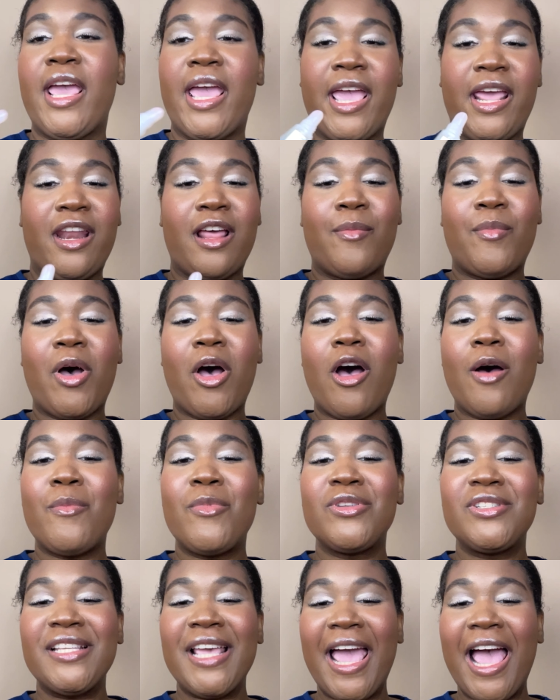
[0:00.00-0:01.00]
And I'm
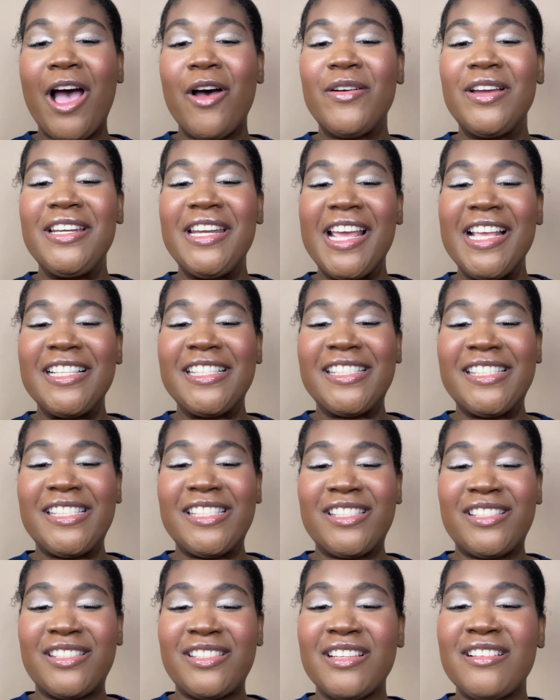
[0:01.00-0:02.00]
almost out, and that
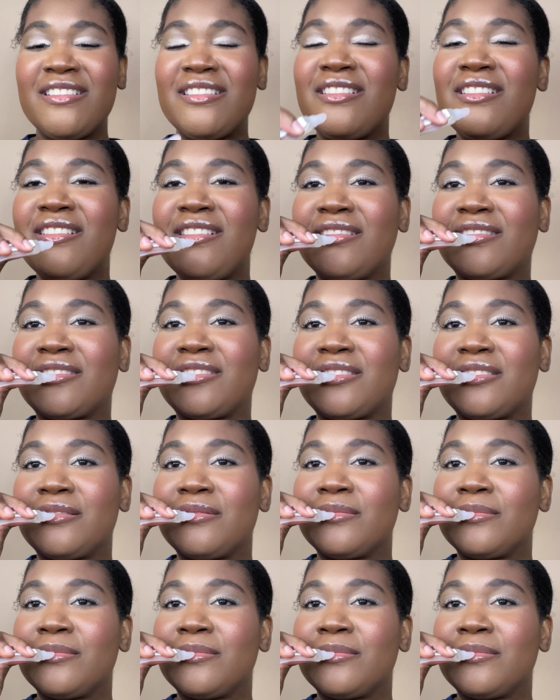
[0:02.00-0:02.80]
sucks.